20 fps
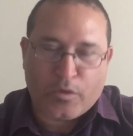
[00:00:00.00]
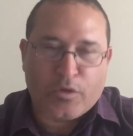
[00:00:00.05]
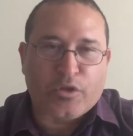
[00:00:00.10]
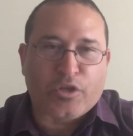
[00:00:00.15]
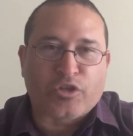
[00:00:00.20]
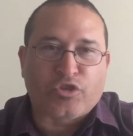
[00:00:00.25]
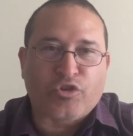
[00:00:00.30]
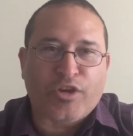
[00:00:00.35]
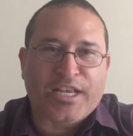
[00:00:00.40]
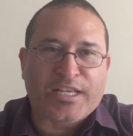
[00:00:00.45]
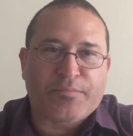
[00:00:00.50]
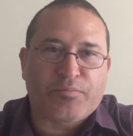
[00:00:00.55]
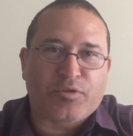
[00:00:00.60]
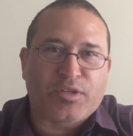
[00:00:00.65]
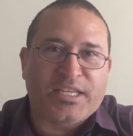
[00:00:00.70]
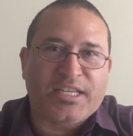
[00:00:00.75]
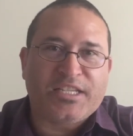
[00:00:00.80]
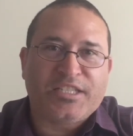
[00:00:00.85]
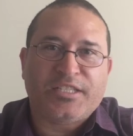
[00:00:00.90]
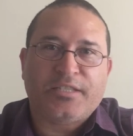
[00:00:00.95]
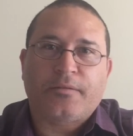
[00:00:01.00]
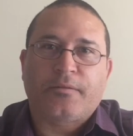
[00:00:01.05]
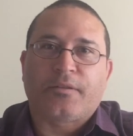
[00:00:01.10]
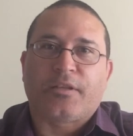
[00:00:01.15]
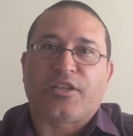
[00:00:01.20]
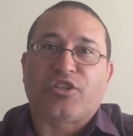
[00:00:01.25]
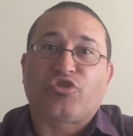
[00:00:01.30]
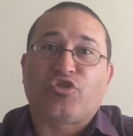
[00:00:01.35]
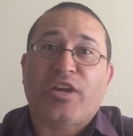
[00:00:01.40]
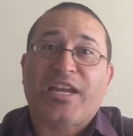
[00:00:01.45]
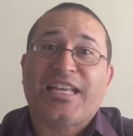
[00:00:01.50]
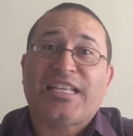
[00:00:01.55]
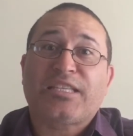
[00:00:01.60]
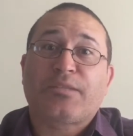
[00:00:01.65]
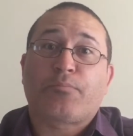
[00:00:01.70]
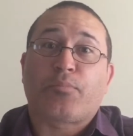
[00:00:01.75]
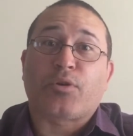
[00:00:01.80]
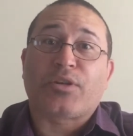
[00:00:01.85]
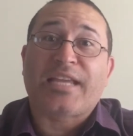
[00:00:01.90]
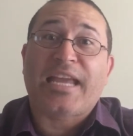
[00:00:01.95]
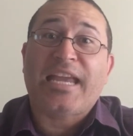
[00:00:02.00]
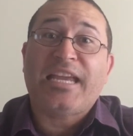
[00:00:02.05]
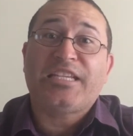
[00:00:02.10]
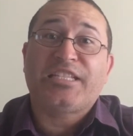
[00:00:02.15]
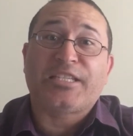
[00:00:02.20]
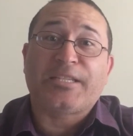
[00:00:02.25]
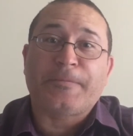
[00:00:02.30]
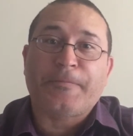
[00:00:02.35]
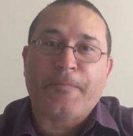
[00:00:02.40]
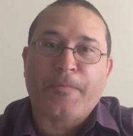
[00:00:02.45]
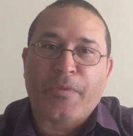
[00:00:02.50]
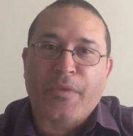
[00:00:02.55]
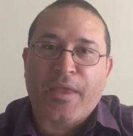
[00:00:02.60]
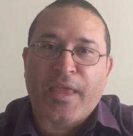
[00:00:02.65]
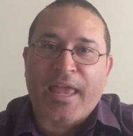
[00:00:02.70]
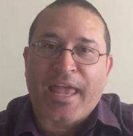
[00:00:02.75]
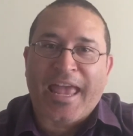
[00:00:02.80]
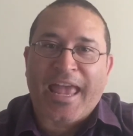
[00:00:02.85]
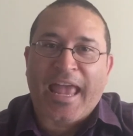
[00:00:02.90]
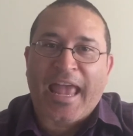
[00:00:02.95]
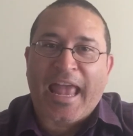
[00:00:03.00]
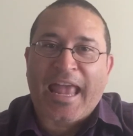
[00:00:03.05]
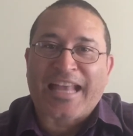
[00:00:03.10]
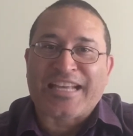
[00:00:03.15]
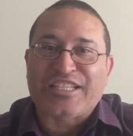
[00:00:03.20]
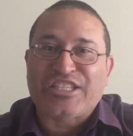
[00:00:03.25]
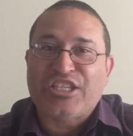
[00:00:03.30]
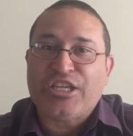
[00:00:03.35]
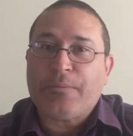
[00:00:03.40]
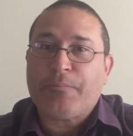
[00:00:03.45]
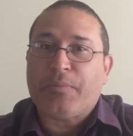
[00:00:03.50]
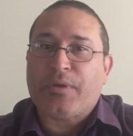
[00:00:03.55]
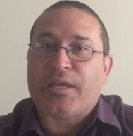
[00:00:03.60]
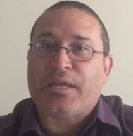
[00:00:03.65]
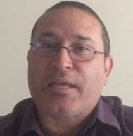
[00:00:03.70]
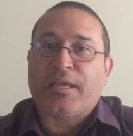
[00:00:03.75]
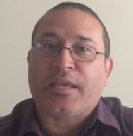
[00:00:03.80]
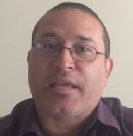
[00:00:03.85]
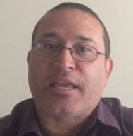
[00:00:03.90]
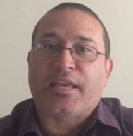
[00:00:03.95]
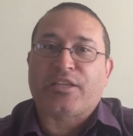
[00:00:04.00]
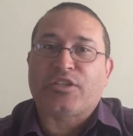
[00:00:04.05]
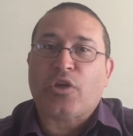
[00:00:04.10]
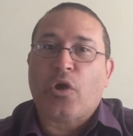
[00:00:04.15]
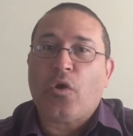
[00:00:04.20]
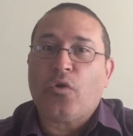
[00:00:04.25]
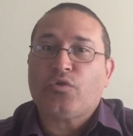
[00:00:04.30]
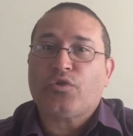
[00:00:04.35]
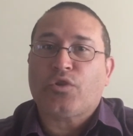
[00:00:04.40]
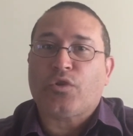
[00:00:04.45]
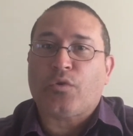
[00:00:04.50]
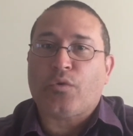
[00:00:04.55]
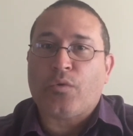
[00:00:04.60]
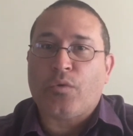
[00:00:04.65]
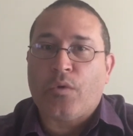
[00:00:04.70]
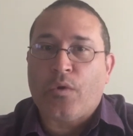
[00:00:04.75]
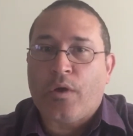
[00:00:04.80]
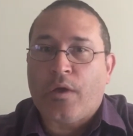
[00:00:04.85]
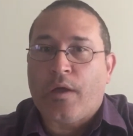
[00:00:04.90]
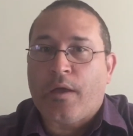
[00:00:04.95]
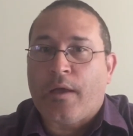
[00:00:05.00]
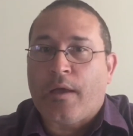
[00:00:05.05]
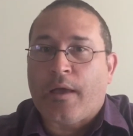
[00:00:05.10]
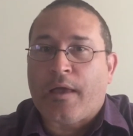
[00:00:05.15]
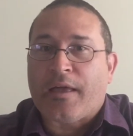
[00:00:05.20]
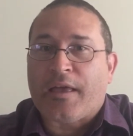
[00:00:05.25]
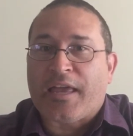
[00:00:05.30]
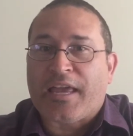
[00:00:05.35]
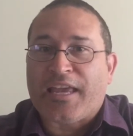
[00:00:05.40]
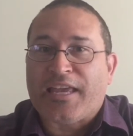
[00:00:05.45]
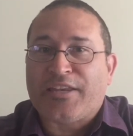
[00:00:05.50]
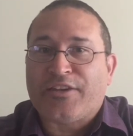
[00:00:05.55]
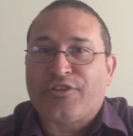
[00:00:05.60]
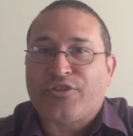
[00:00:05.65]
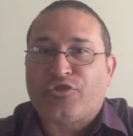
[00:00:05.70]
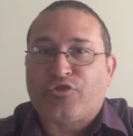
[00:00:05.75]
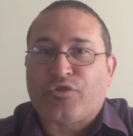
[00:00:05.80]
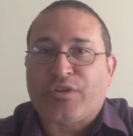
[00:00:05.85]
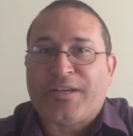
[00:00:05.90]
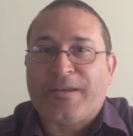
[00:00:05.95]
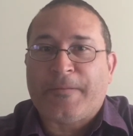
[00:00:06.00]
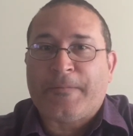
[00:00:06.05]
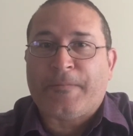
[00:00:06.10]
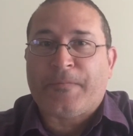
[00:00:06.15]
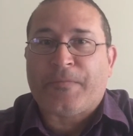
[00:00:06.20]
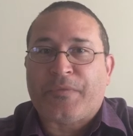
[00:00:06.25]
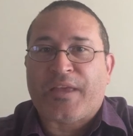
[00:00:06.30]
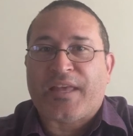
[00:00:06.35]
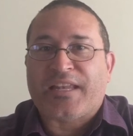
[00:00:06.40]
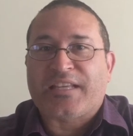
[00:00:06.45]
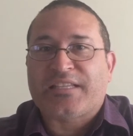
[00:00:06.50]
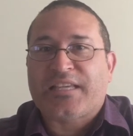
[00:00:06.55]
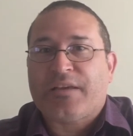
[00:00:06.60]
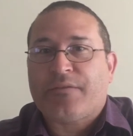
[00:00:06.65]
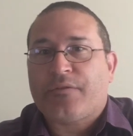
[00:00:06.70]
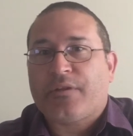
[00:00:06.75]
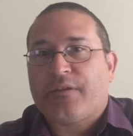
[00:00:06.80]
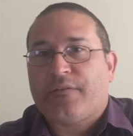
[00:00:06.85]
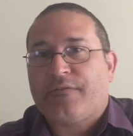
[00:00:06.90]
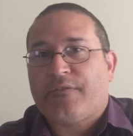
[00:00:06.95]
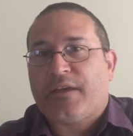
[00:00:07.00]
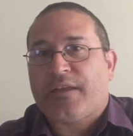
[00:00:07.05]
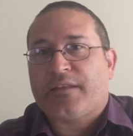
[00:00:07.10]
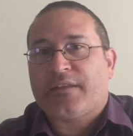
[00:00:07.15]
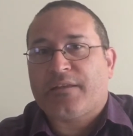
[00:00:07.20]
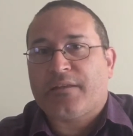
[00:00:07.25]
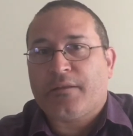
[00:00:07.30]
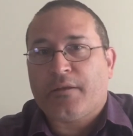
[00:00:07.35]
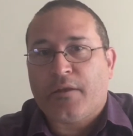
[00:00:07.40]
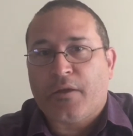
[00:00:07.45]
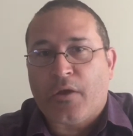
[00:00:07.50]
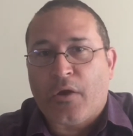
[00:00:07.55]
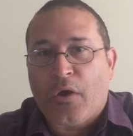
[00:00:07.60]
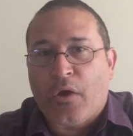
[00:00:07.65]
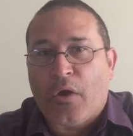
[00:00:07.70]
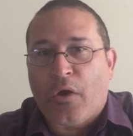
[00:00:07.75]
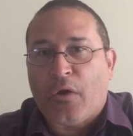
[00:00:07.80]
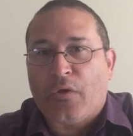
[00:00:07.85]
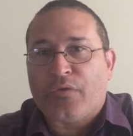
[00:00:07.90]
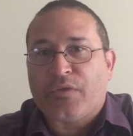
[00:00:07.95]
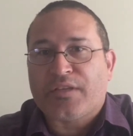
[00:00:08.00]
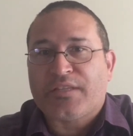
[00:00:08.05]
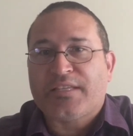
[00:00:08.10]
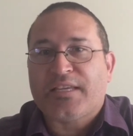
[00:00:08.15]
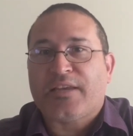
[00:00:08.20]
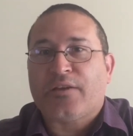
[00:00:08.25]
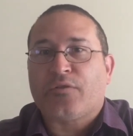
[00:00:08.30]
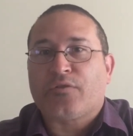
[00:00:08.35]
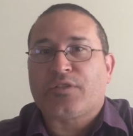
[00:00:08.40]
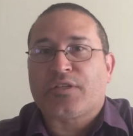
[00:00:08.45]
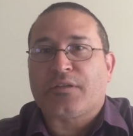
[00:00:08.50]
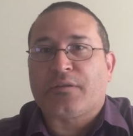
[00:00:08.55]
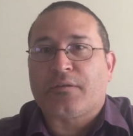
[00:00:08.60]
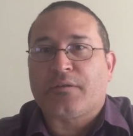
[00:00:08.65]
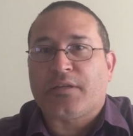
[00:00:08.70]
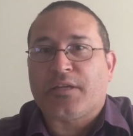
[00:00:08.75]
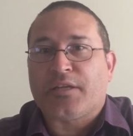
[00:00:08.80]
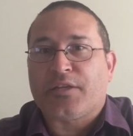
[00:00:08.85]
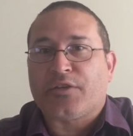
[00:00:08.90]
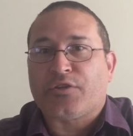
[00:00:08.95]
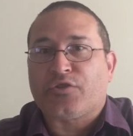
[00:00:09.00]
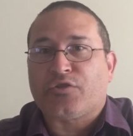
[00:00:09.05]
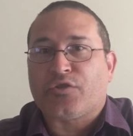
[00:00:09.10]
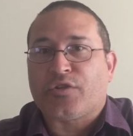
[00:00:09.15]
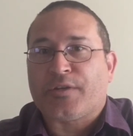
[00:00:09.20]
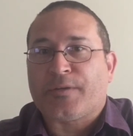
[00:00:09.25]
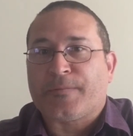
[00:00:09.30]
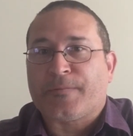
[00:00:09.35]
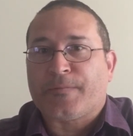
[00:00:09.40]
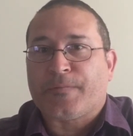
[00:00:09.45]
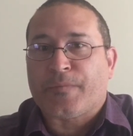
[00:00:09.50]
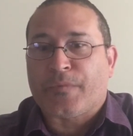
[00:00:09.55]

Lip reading: the transportation and shipping is also an industry that is heavily affected on the sales industry.